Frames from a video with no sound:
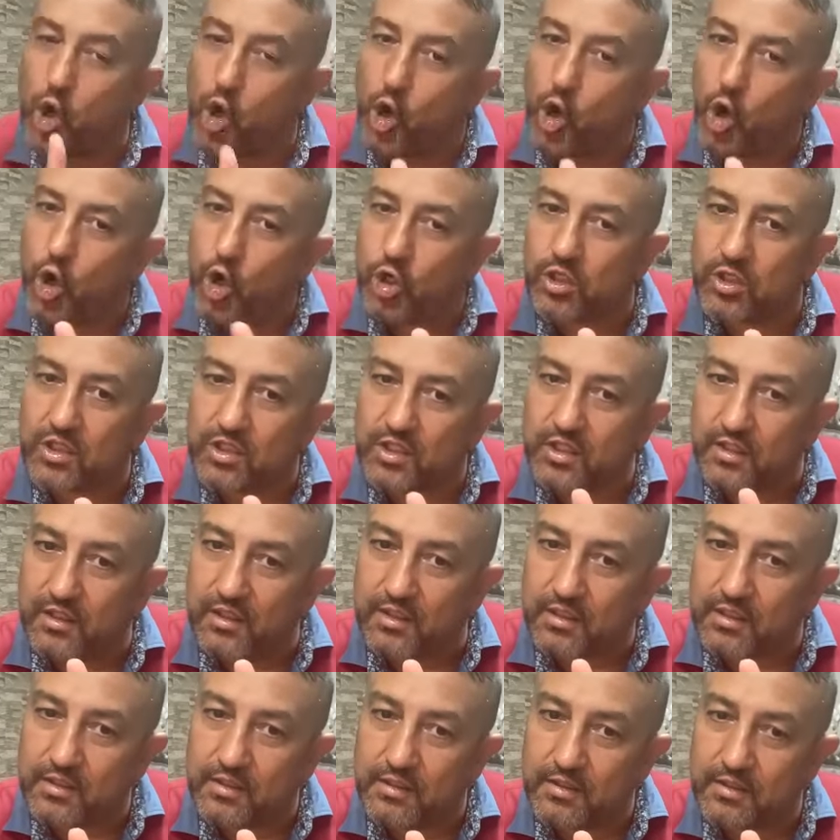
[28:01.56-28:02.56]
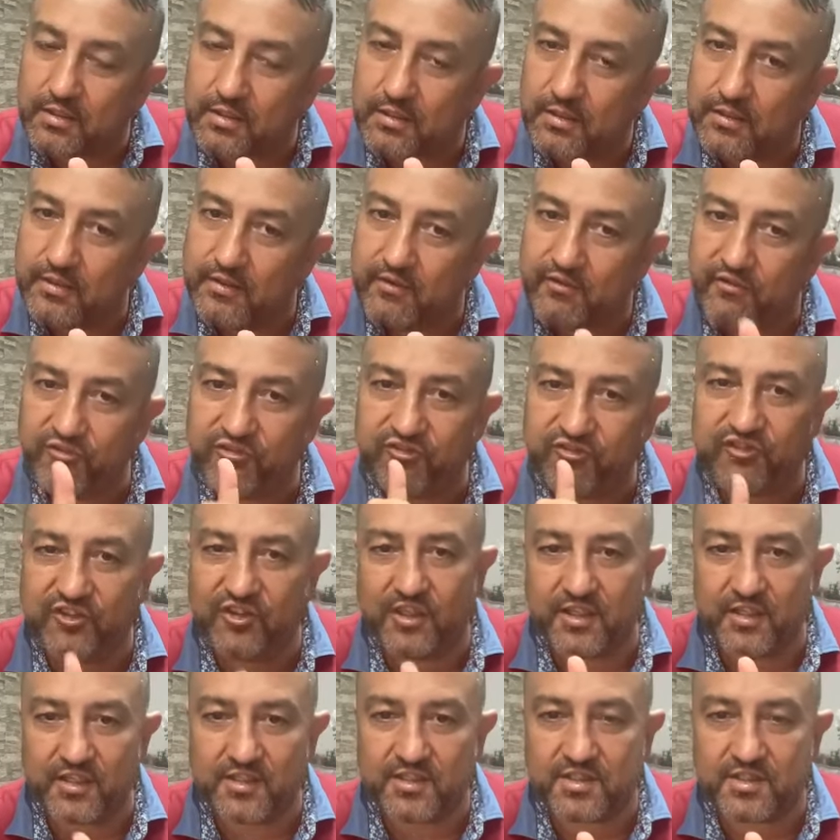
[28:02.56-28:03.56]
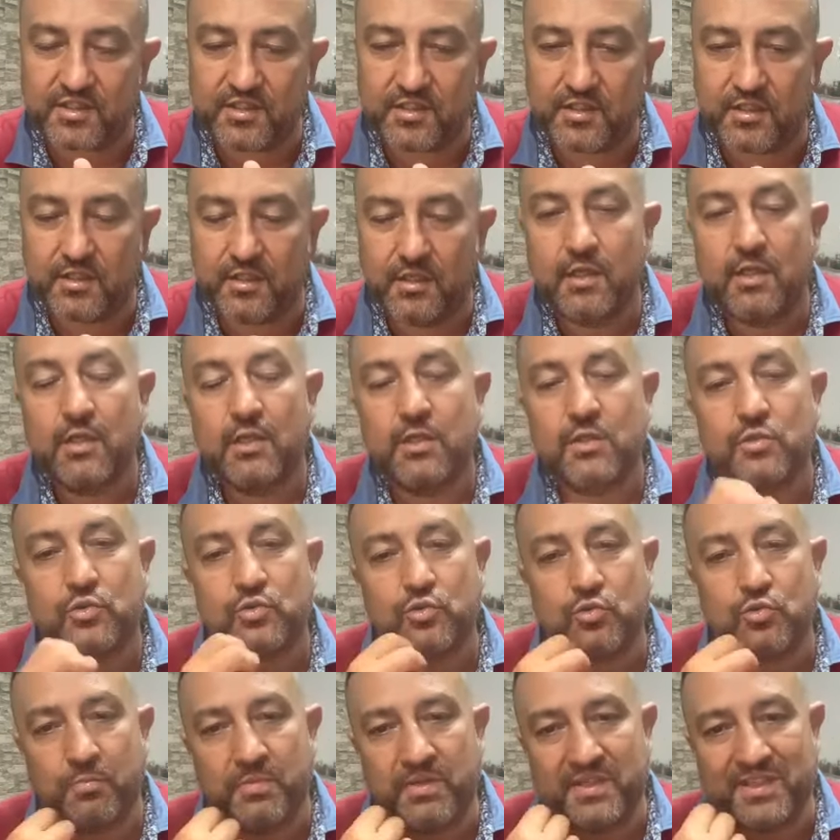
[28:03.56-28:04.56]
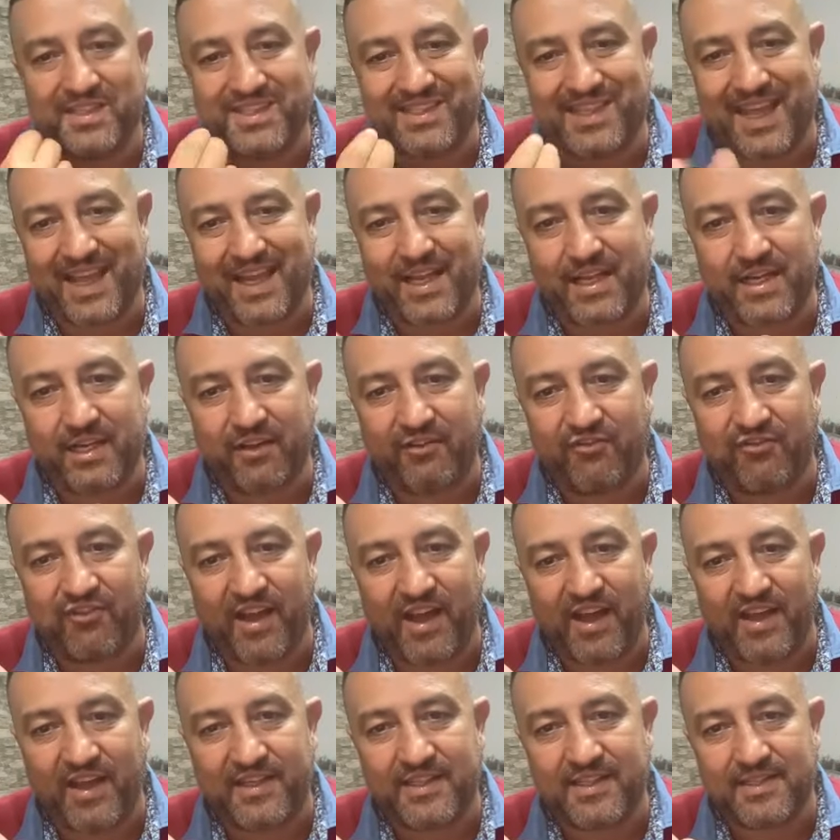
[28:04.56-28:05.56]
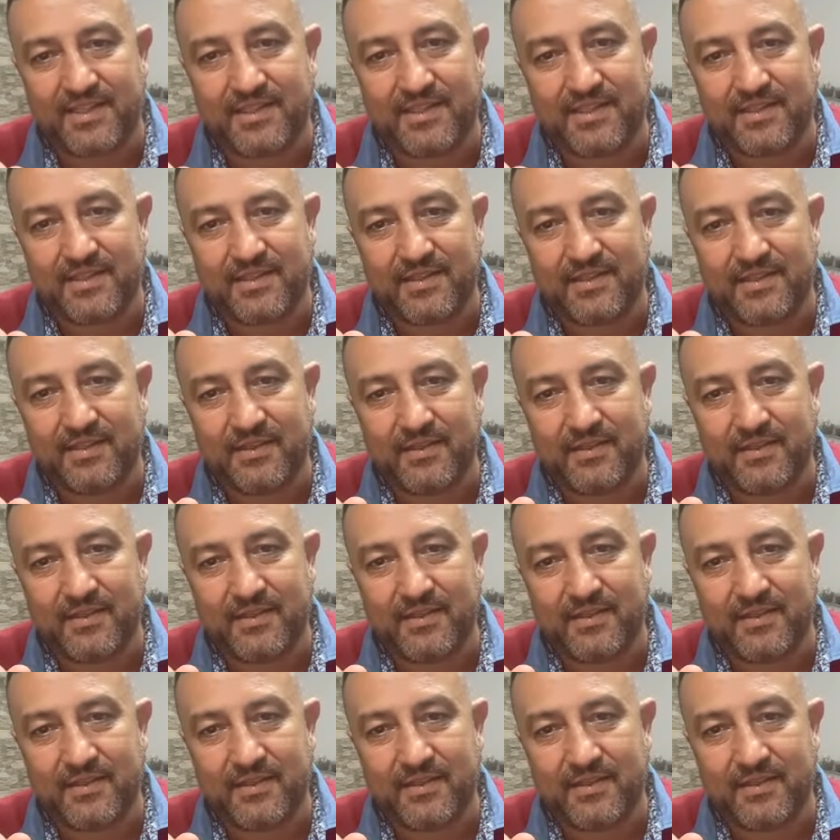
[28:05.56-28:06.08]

ordered first to be sacrificed.